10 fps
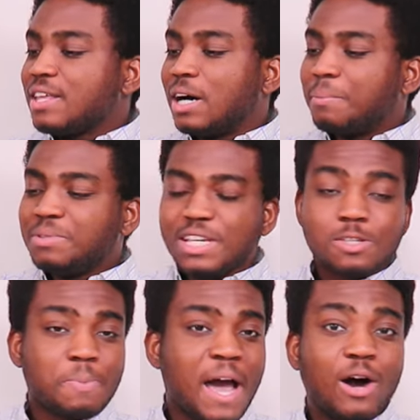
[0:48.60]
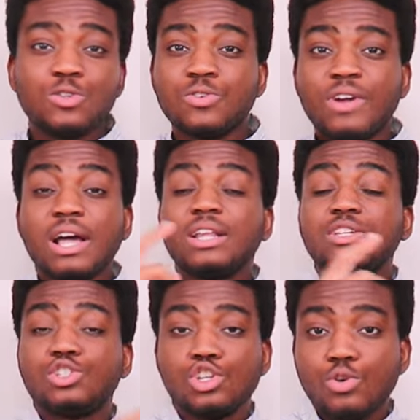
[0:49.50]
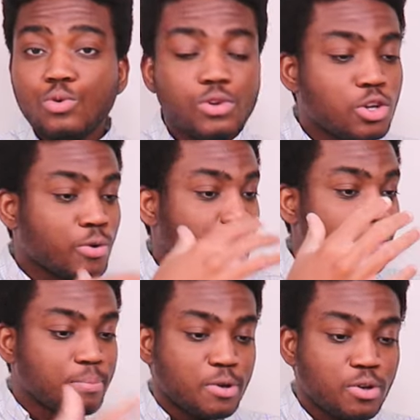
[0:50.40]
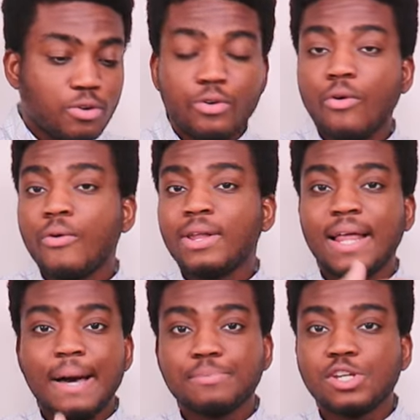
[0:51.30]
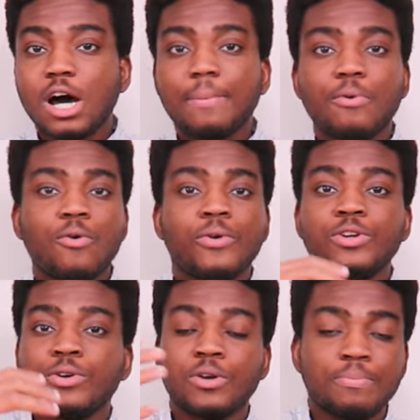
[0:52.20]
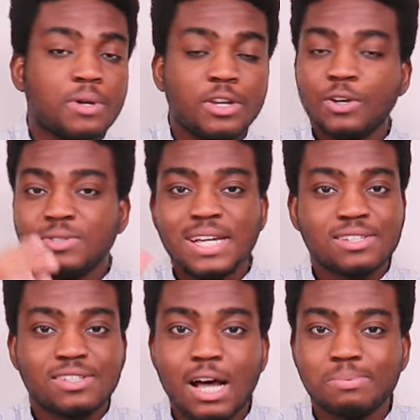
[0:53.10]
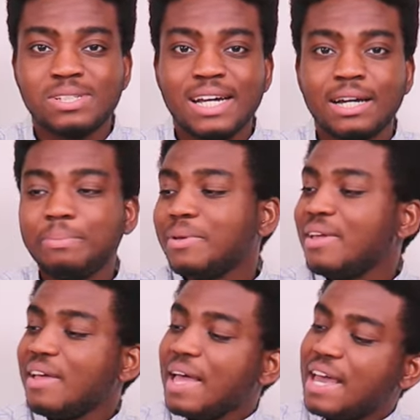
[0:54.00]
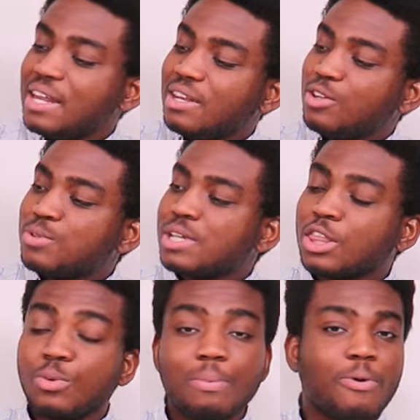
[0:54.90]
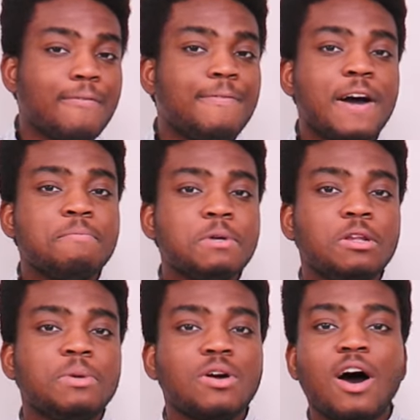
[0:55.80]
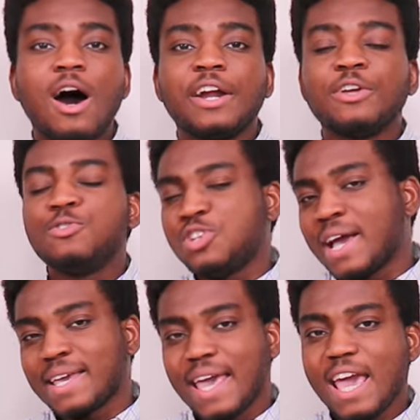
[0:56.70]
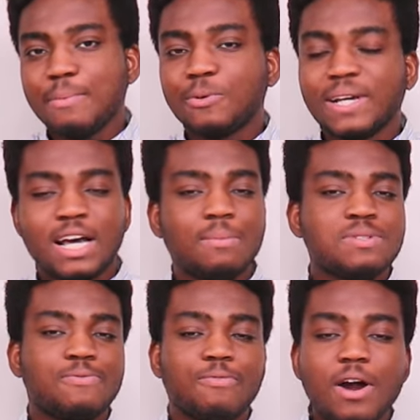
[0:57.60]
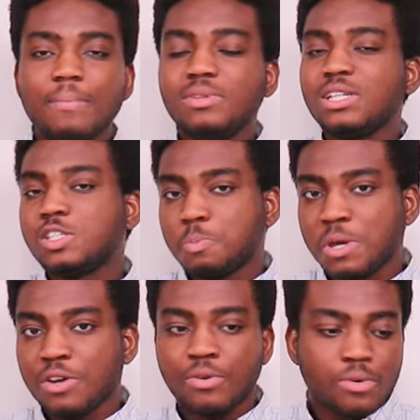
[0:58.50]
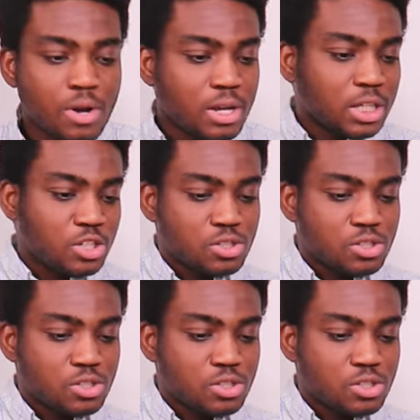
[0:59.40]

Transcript: Um, these power directly to your computer or laptop or your, you know, desktop setup. And then there's a 3.5 millimeter audio jack cable that comes from the speaker that you